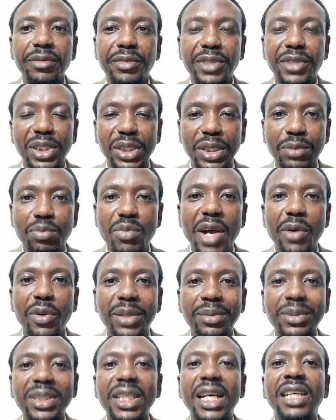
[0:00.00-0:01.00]
Visit my
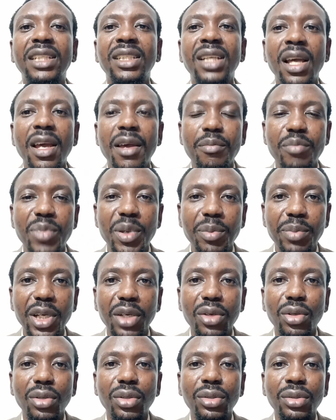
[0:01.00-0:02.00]
website,
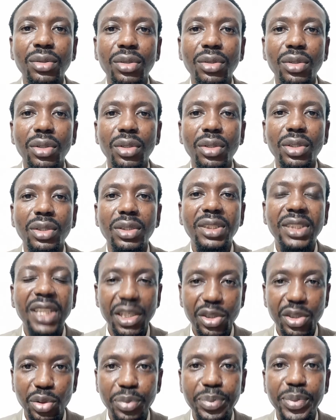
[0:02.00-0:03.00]

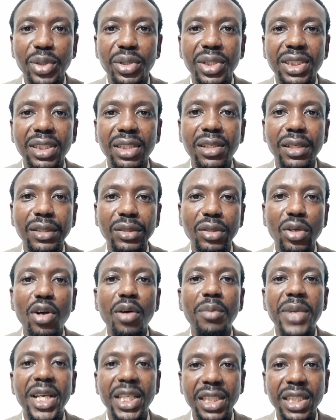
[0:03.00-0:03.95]
BiblicalSexualPurity.com